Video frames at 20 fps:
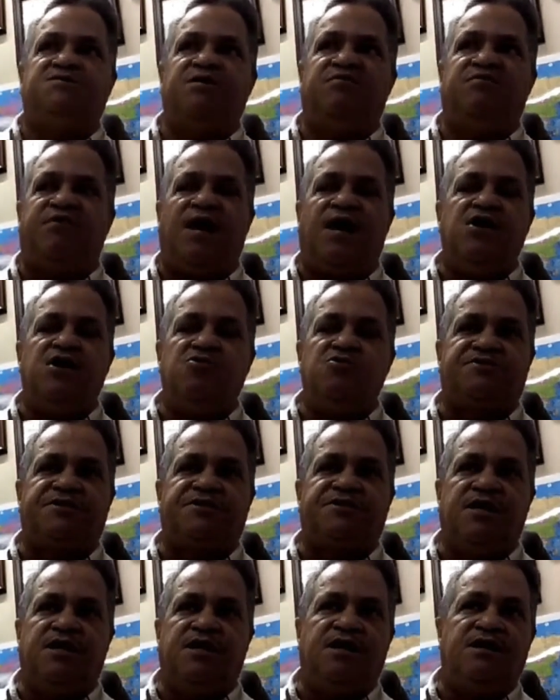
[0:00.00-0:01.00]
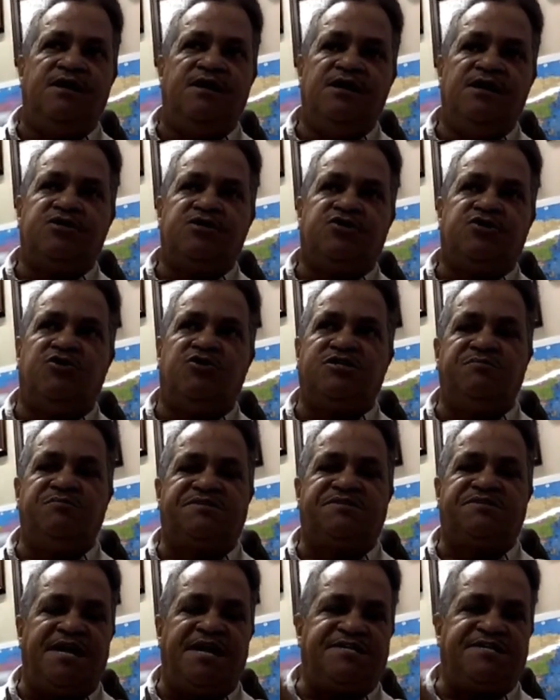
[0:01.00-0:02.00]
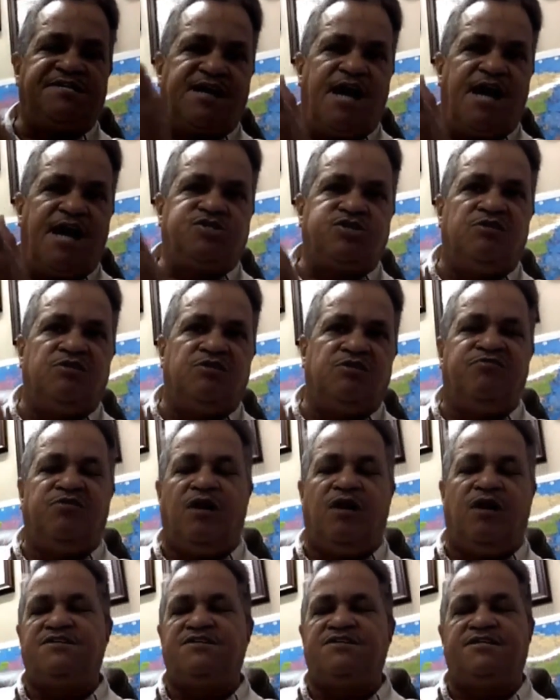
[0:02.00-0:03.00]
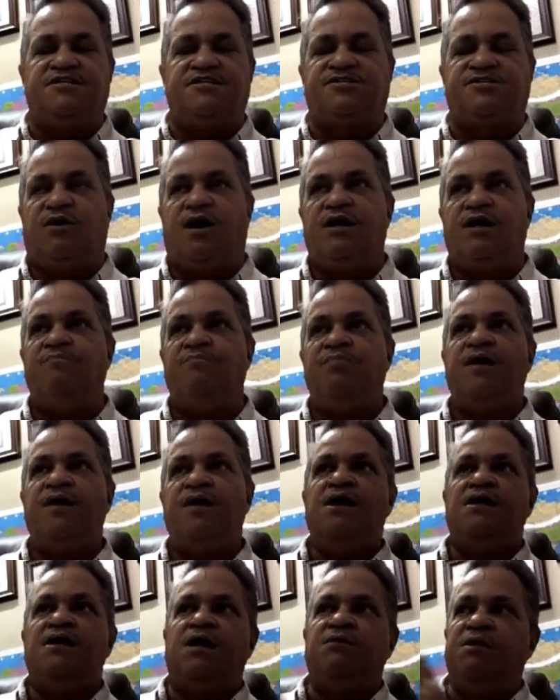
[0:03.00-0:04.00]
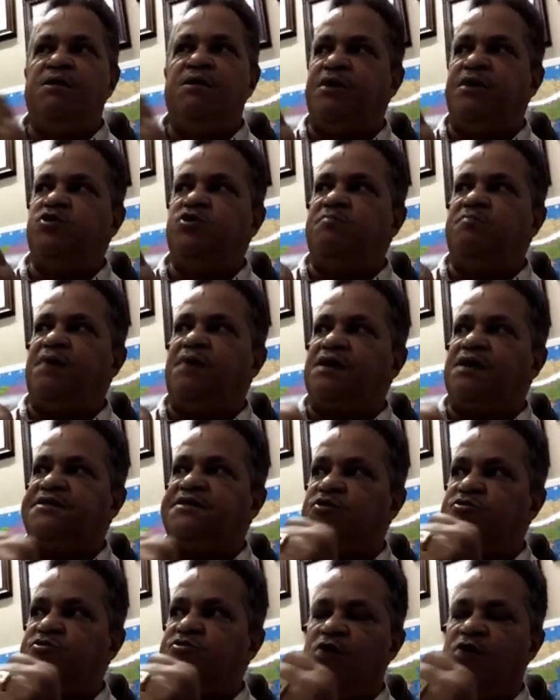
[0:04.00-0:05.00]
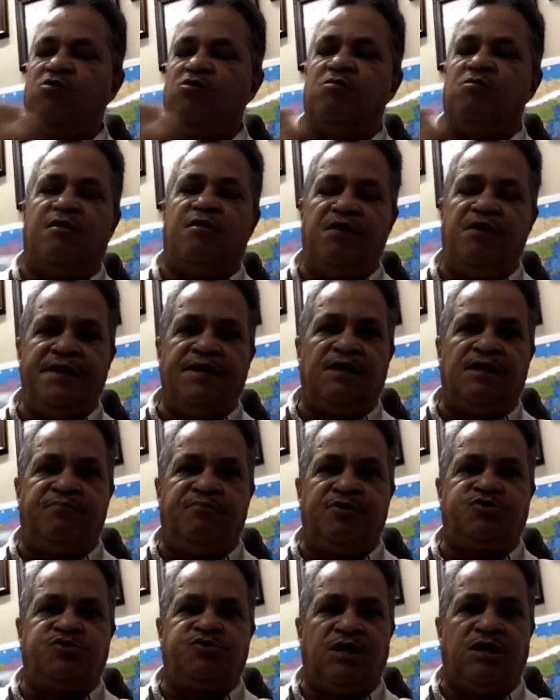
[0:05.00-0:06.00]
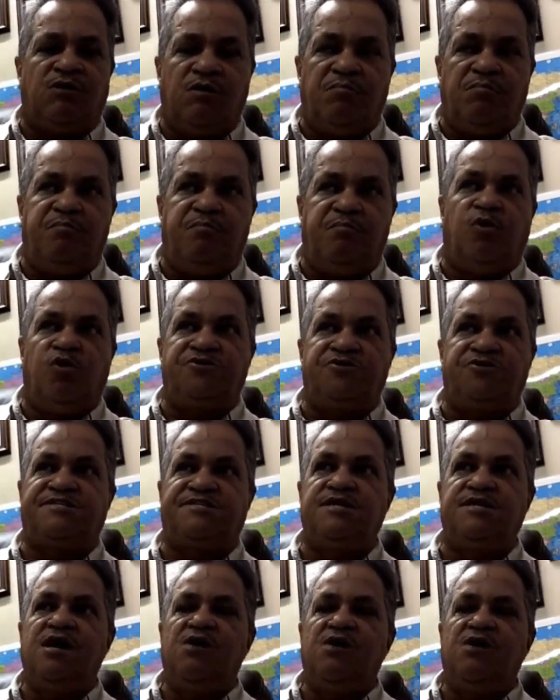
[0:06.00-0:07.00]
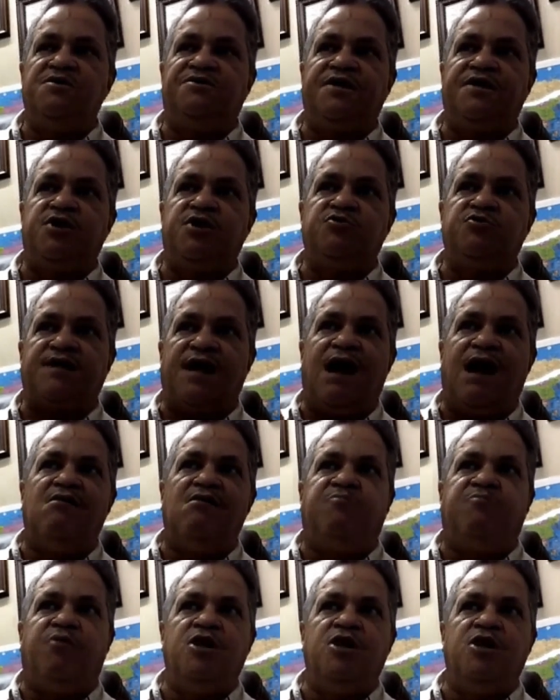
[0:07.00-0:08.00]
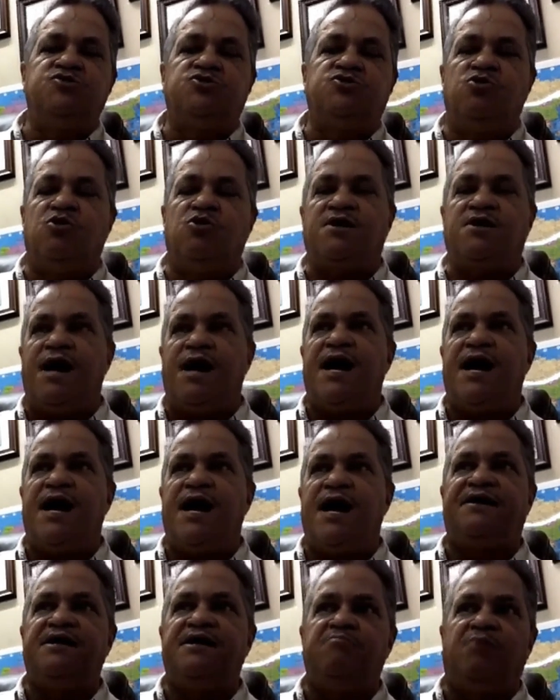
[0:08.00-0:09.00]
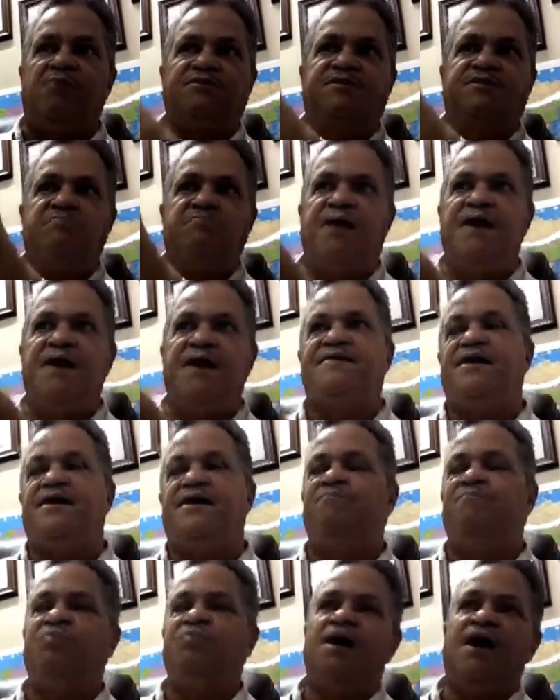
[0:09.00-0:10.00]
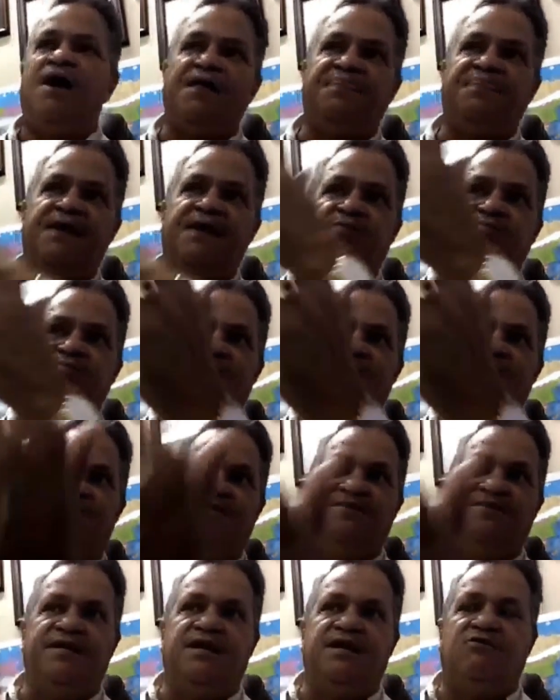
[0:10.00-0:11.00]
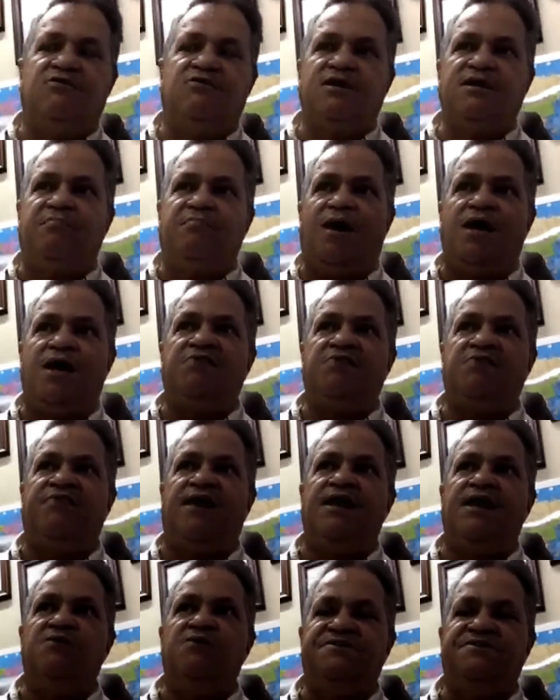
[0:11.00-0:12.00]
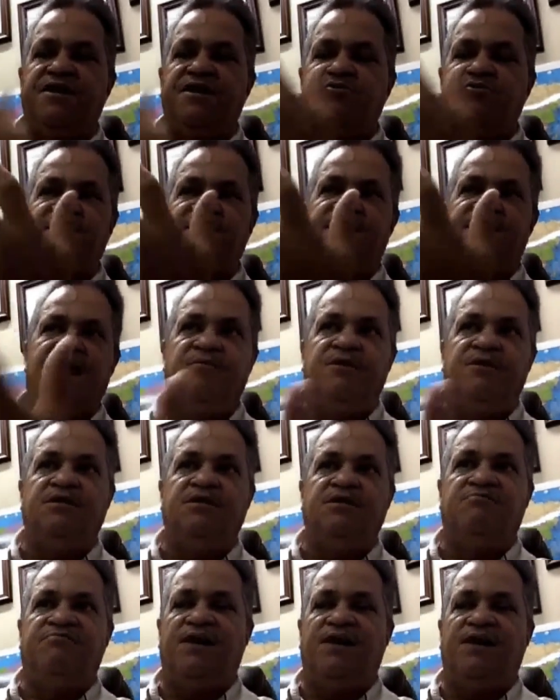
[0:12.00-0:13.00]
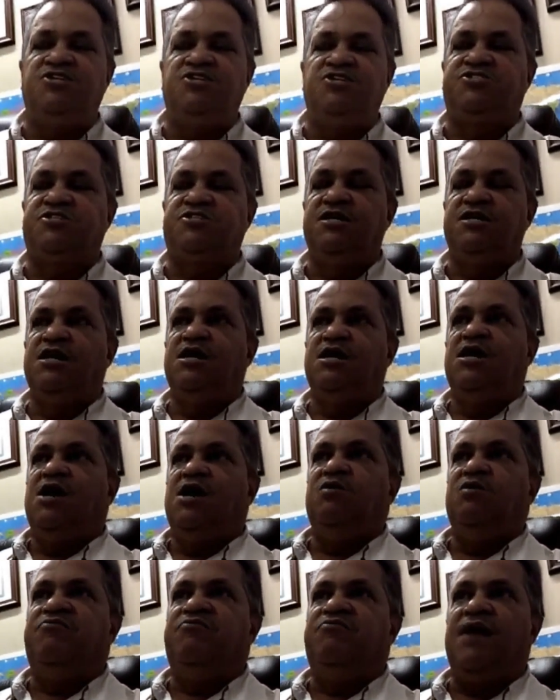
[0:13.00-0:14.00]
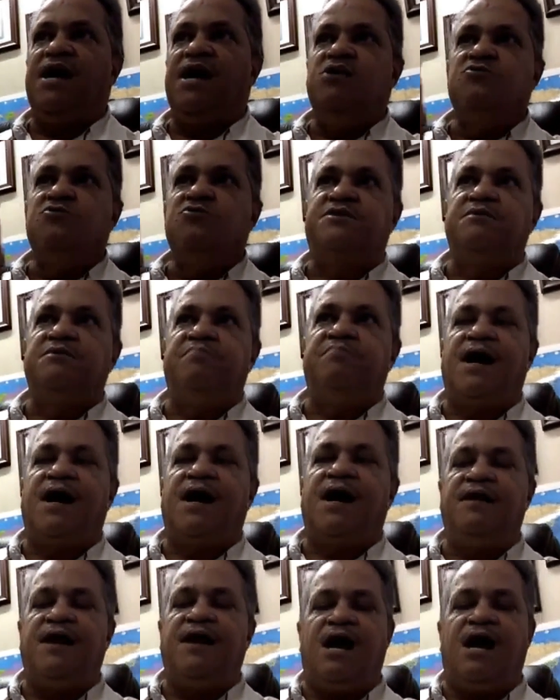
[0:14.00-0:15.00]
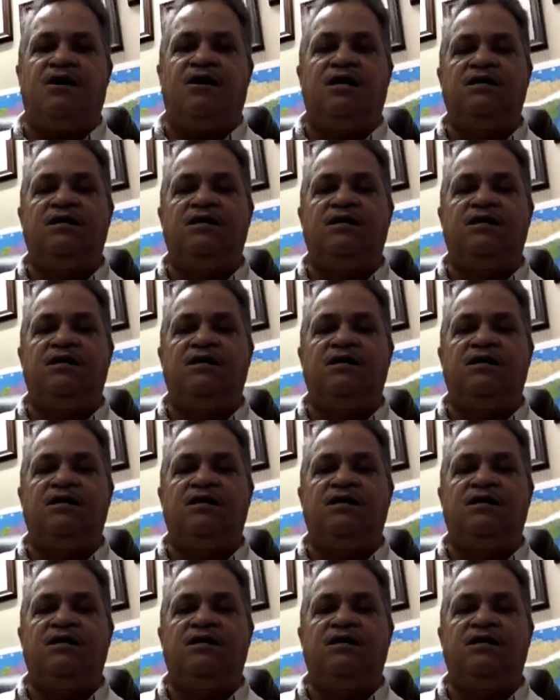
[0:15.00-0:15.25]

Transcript: we fly you to the tourism sites, the Kaieteur Falls and so on. Then we bring you back, take you to our marina, put you in our boats. We take you to Arrow Point, you go kayaking, mountain biking. At night we have a dinner around the bonfire. We take you to the Armenian village. We fly you to Baganara.